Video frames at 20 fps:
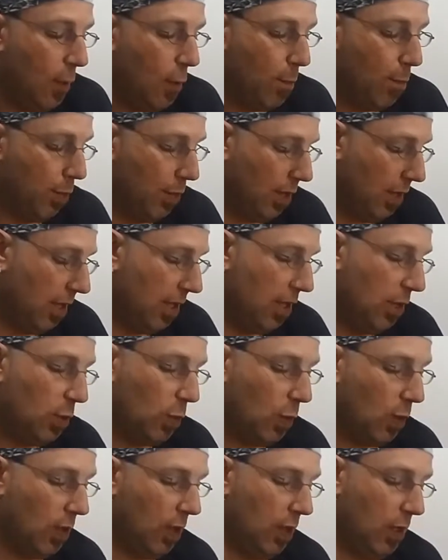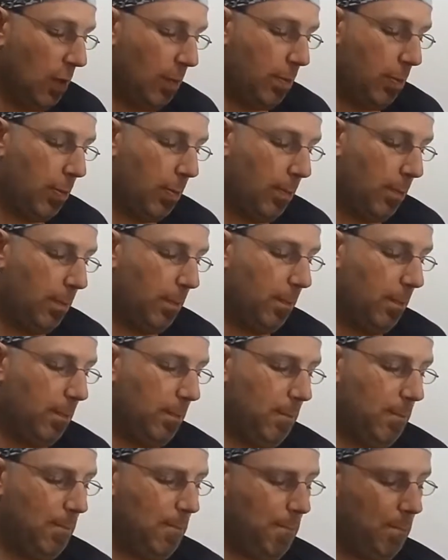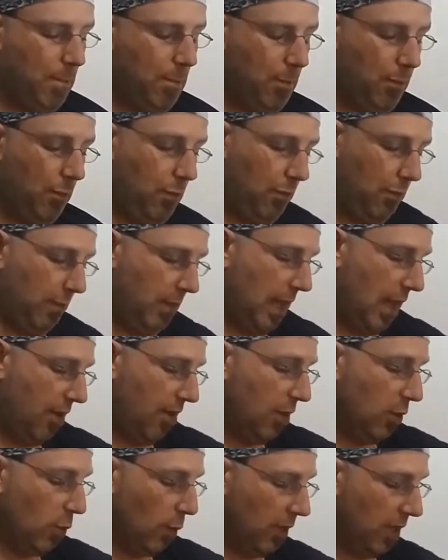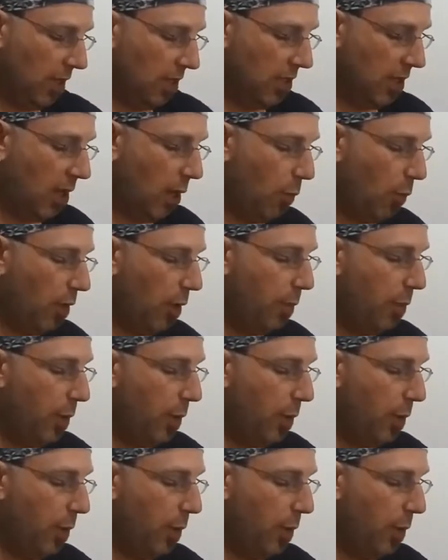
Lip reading: open this one up. Now this one doesn't come with a